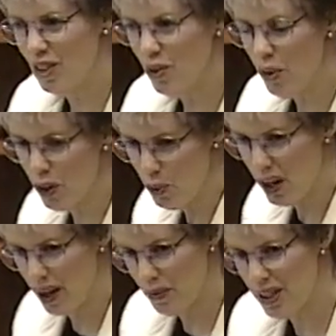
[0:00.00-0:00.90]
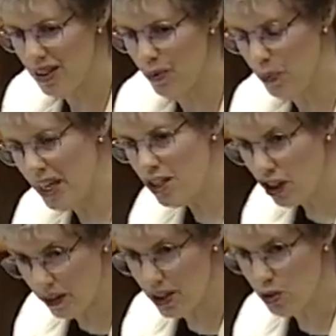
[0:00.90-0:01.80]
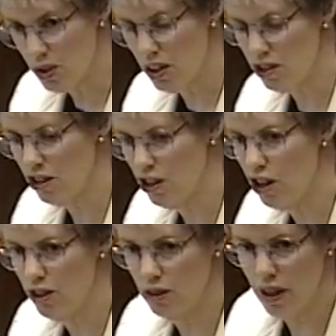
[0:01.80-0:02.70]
whether based on this result alone